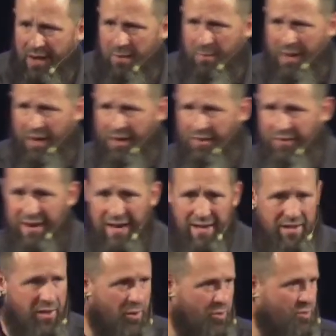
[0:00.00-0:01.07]
Every head bowed and
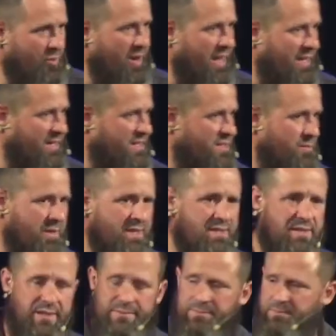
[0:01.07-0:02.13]
every eye closed. We're not
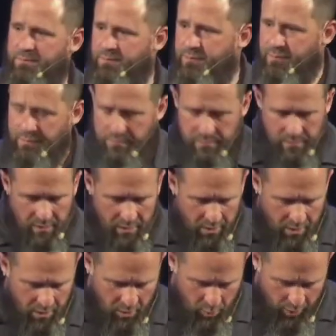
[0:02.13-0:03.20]
dismissing.
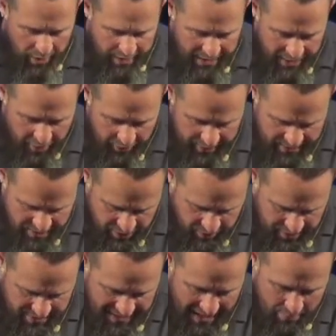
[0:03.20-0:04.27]
We're going to enter
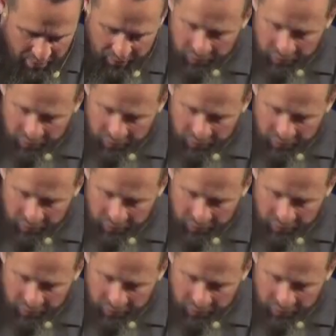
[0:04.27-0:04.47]
into